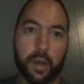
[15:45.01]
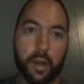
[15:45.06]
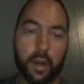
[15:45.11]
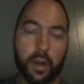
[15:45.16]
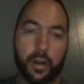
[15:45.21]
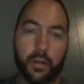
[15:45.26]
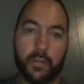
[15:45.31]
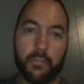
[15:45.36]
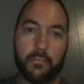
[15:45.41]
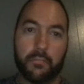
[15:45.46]

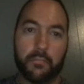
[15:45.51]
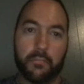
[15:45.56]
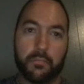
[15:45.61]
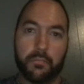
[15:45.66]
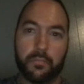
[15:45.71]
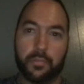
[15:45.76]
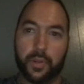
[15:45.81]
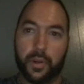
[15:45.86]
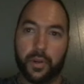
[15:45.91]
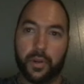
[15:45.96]
Um,
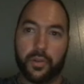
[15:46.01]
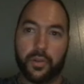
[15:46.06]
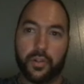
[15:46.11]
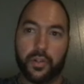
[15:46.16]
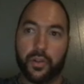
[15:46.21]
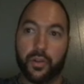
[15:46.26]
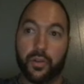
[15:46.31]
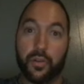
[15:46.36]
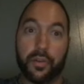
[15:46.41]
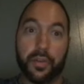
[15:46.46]
there's
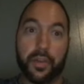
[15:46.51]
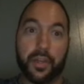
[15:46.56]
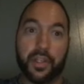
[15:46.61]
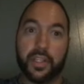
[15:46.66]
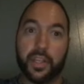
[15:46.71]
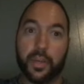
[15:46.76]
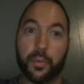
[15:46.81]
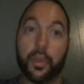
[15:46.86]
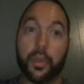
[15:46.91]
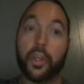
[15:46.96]
certain things
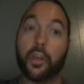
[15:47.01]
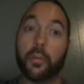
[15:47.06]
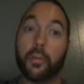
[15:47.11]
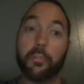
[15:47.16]
that we